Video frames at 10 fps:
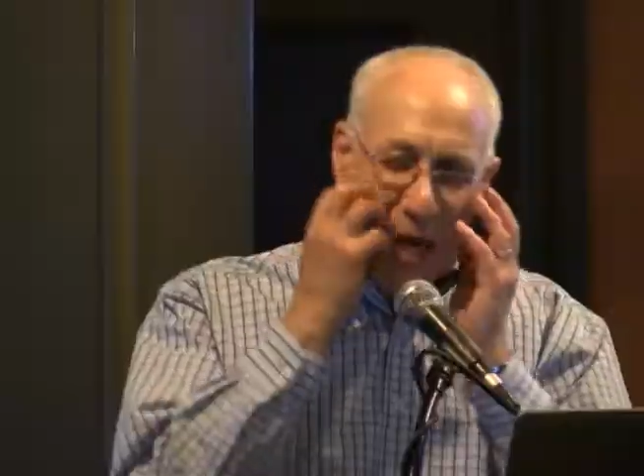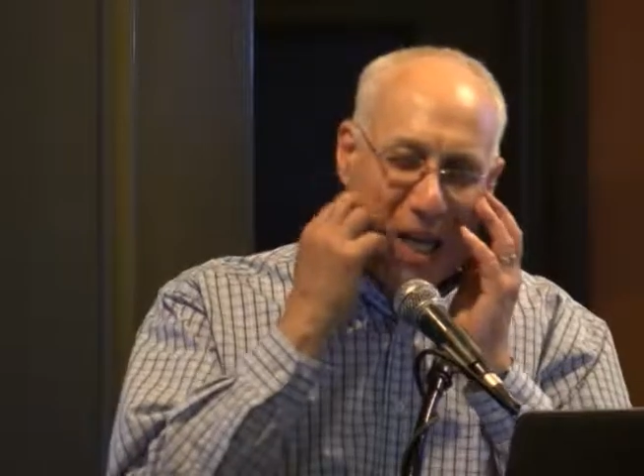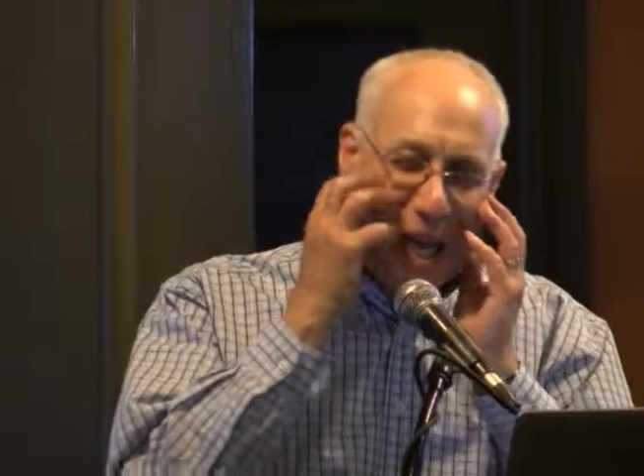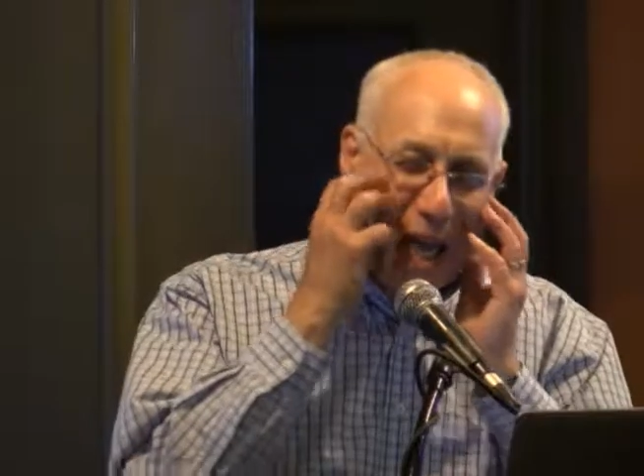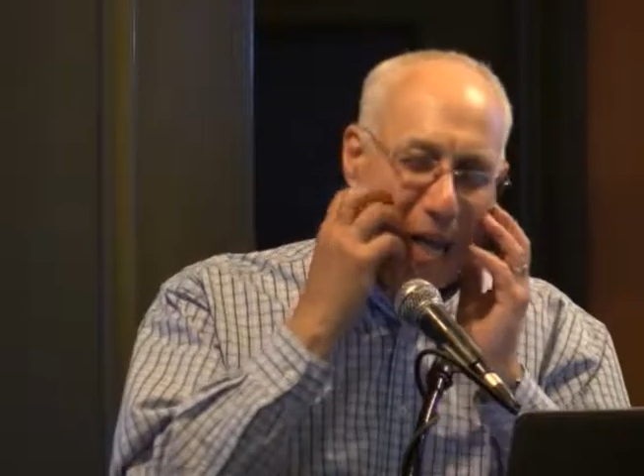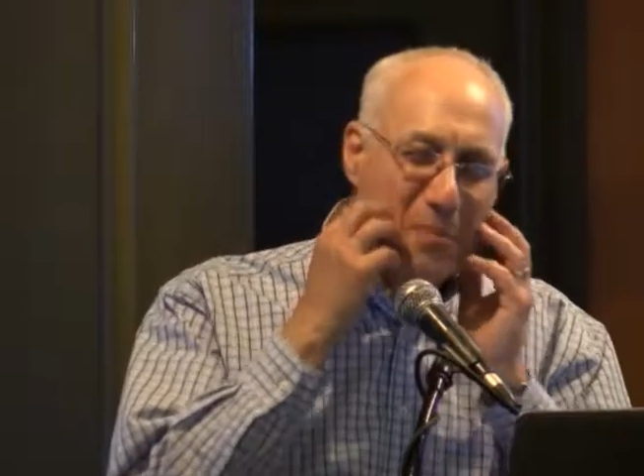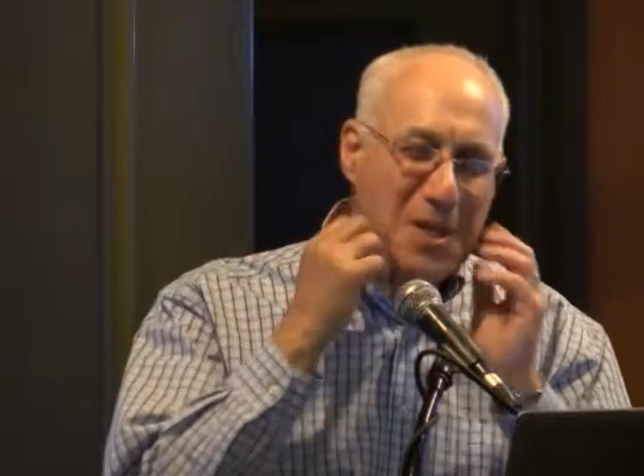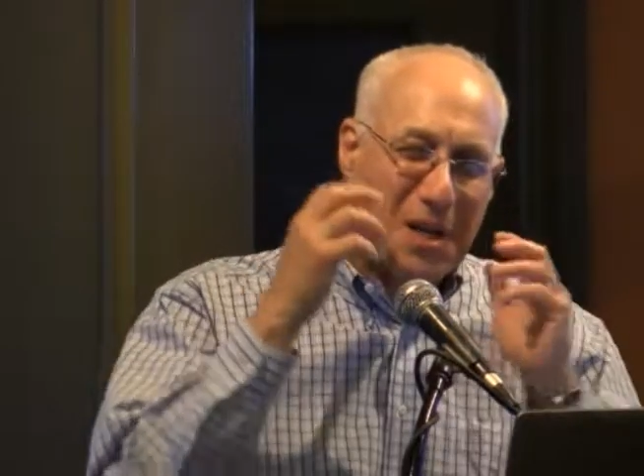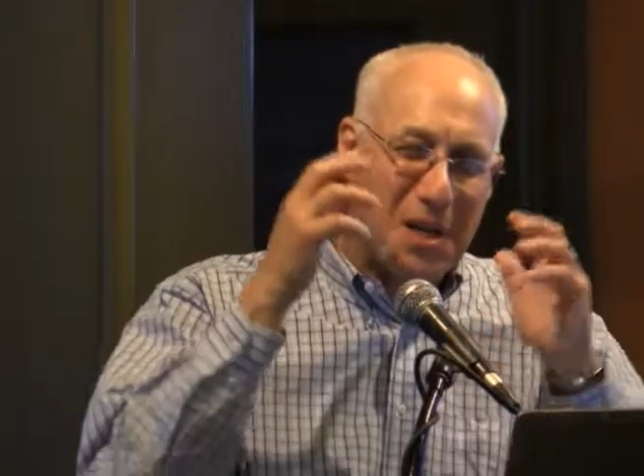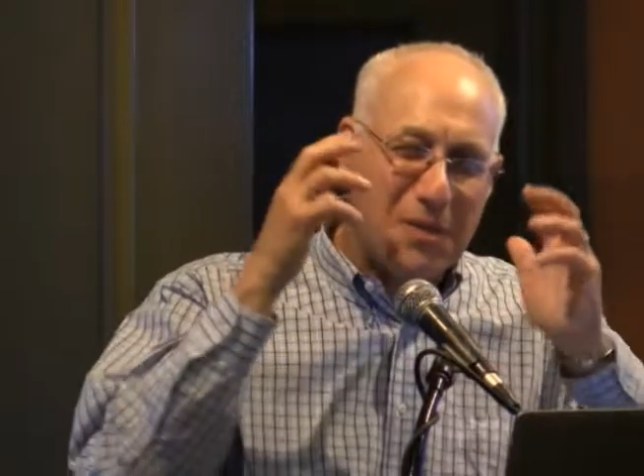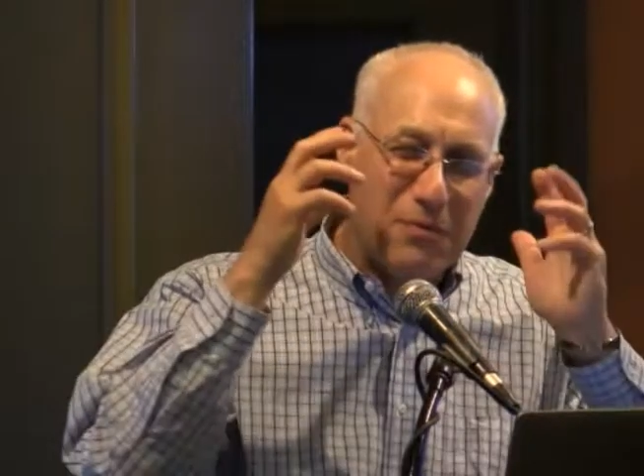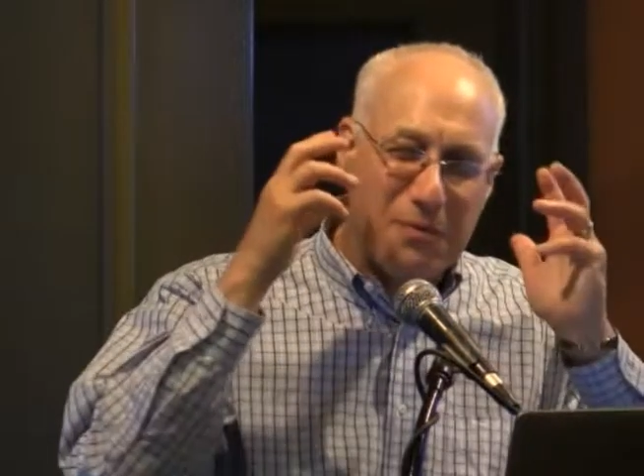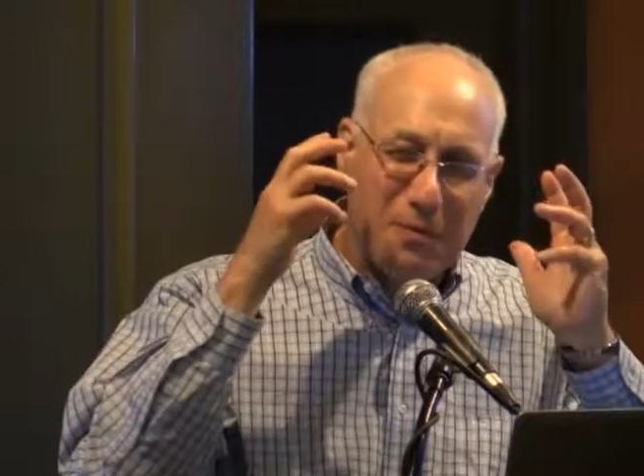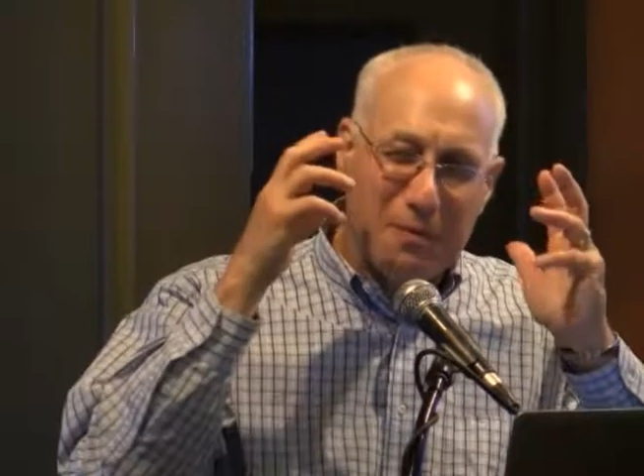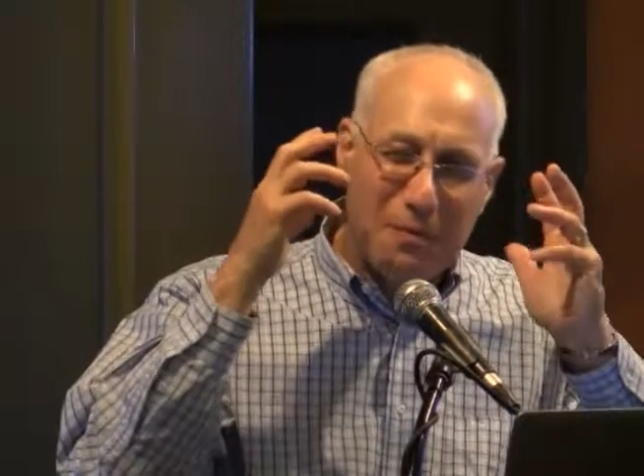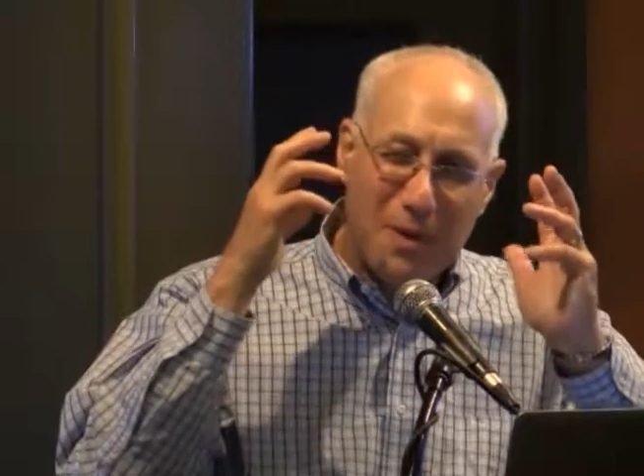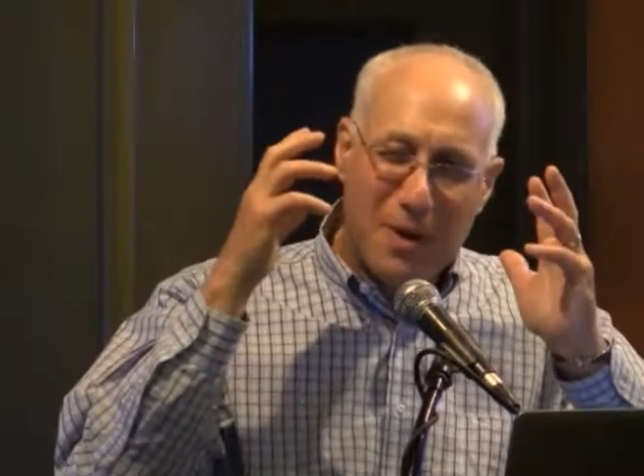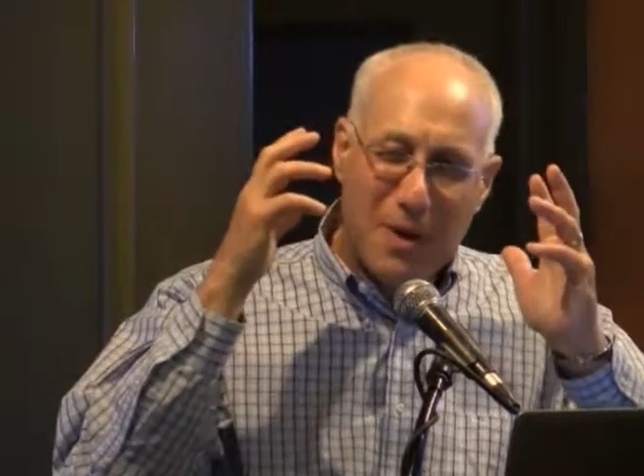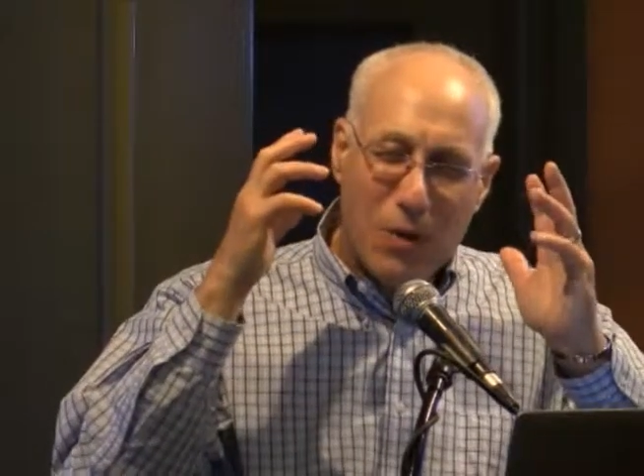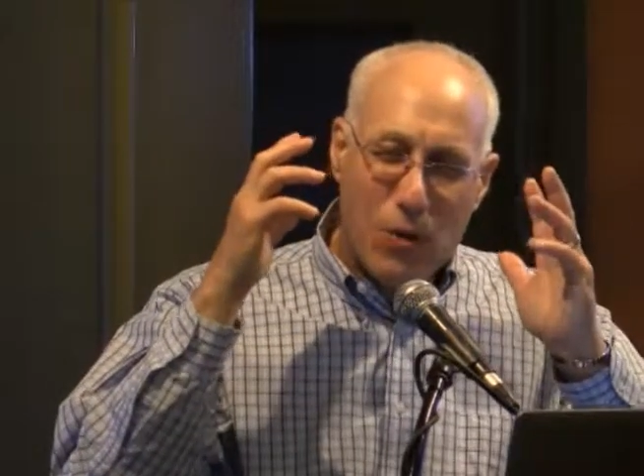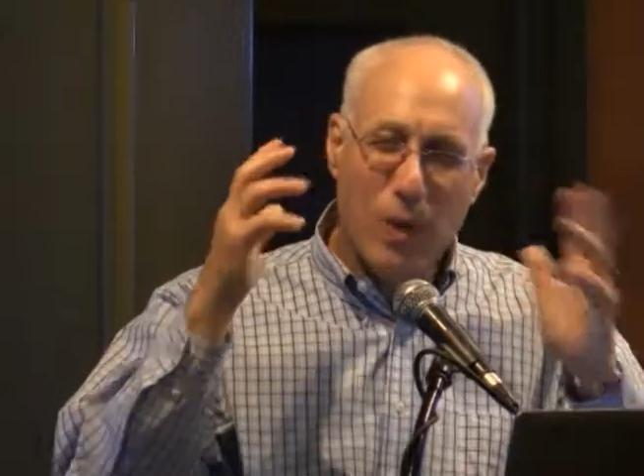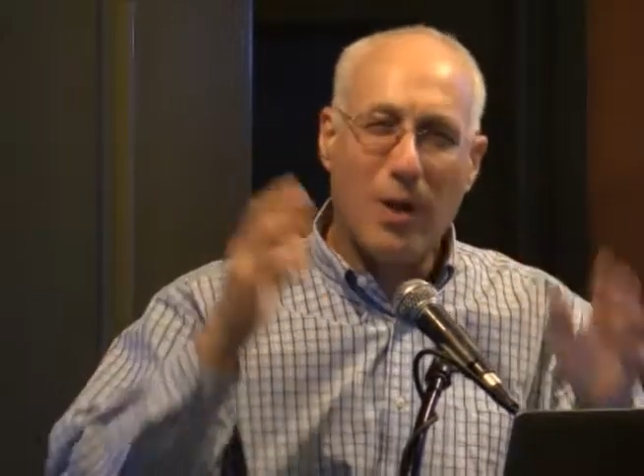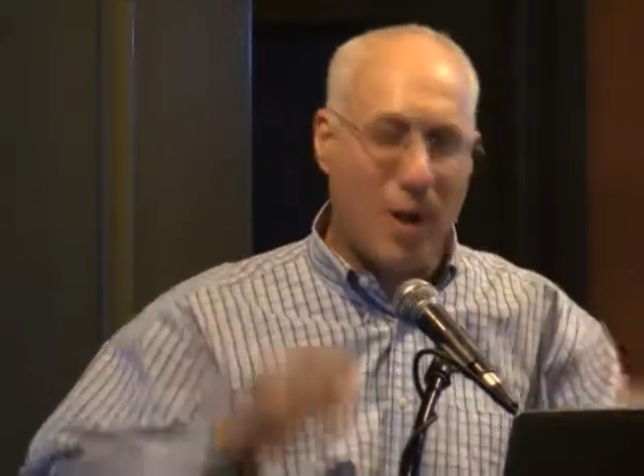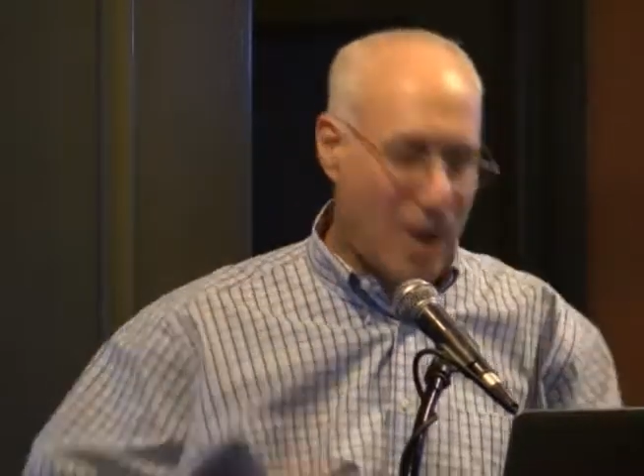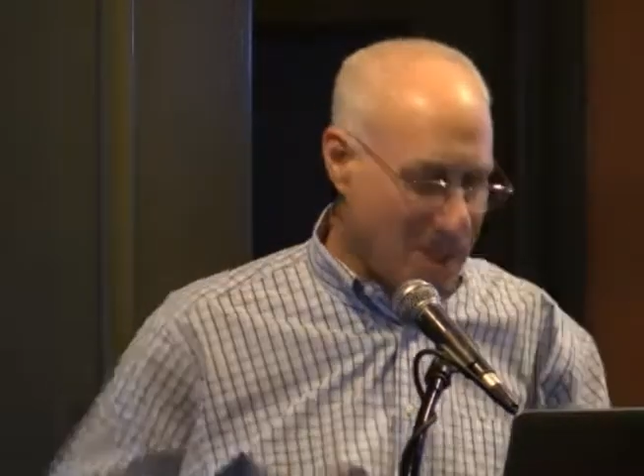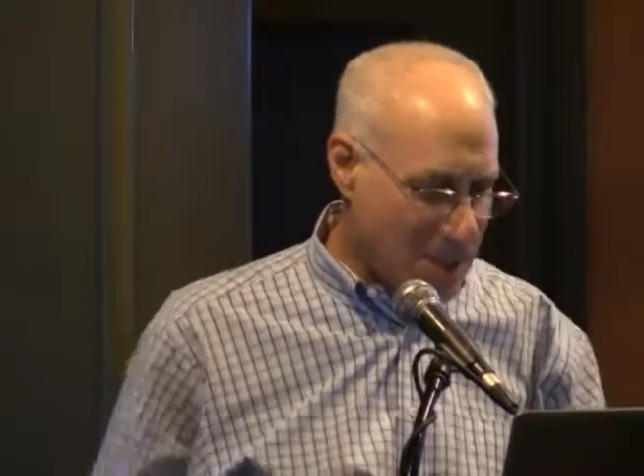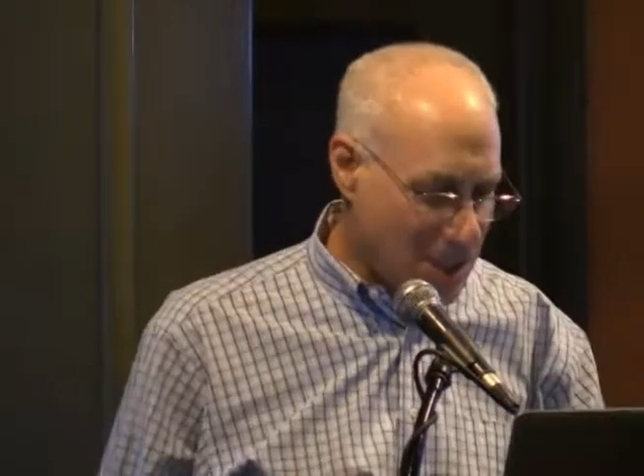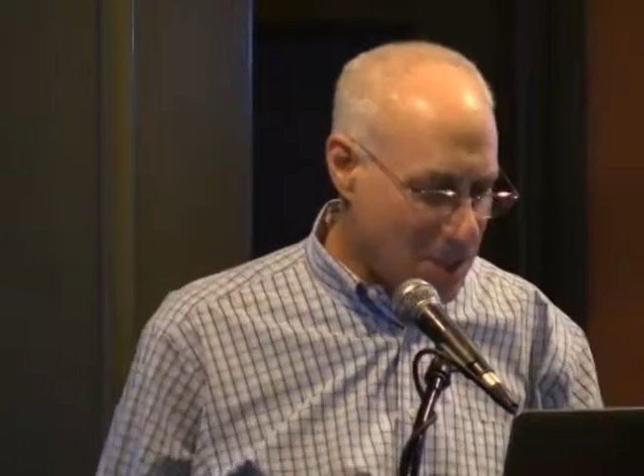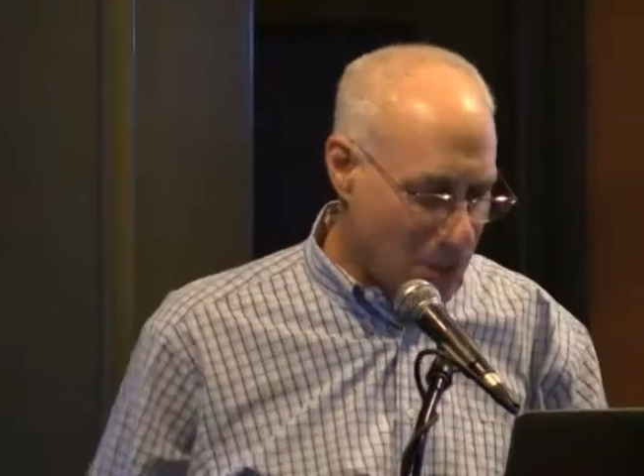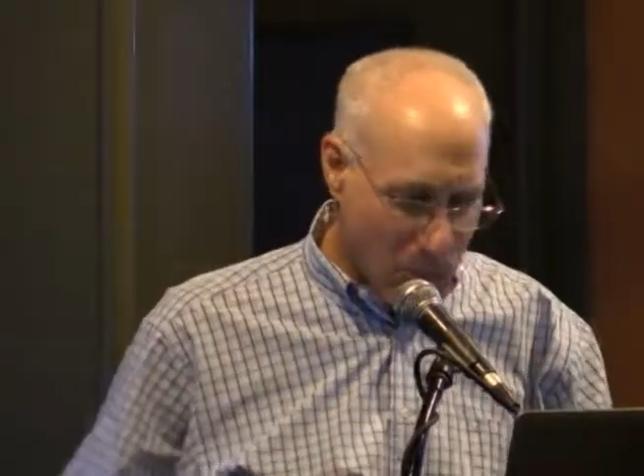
came to kind of realize is to